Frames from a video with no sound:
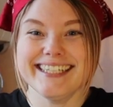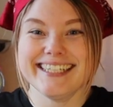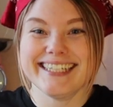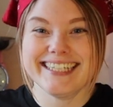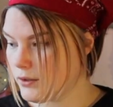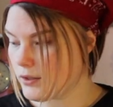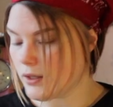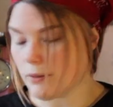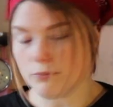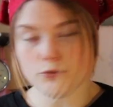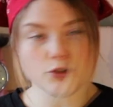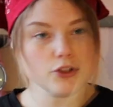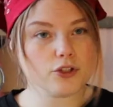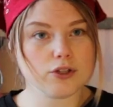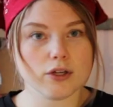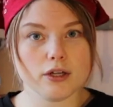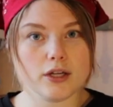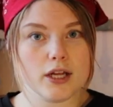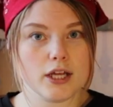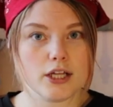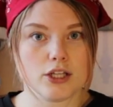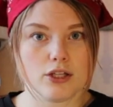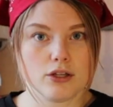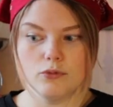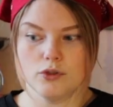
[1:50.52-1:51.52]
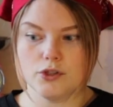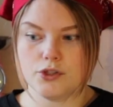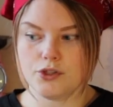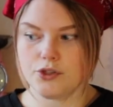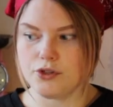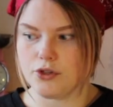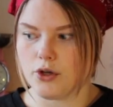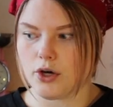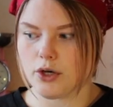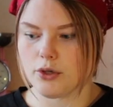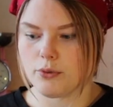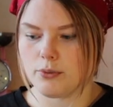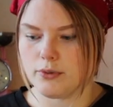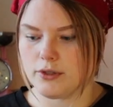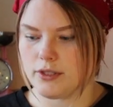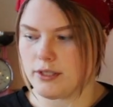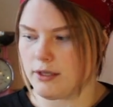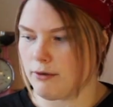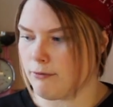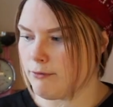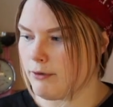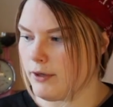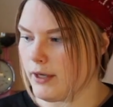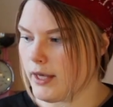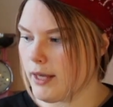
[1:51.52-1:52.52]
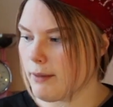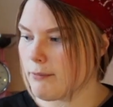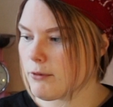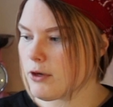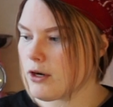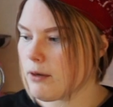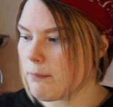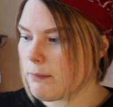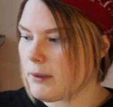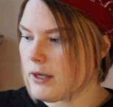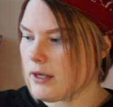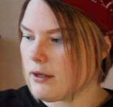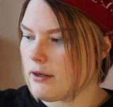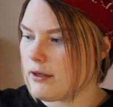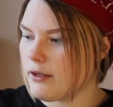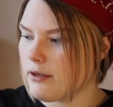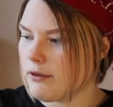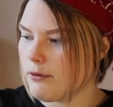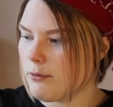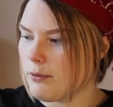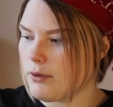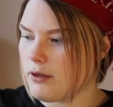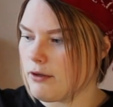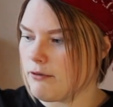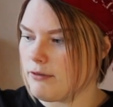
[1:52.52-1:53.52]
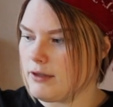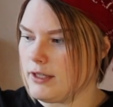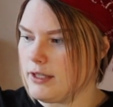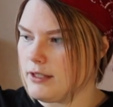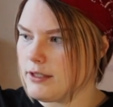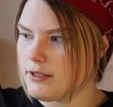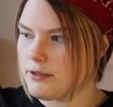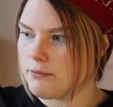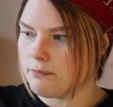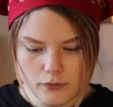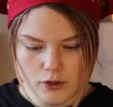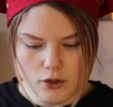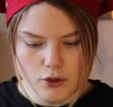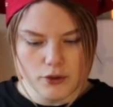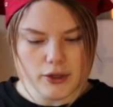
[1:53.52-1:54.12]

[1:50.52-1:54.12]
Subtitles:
So I'm just gonna start with something. I'm gonna pick one of these.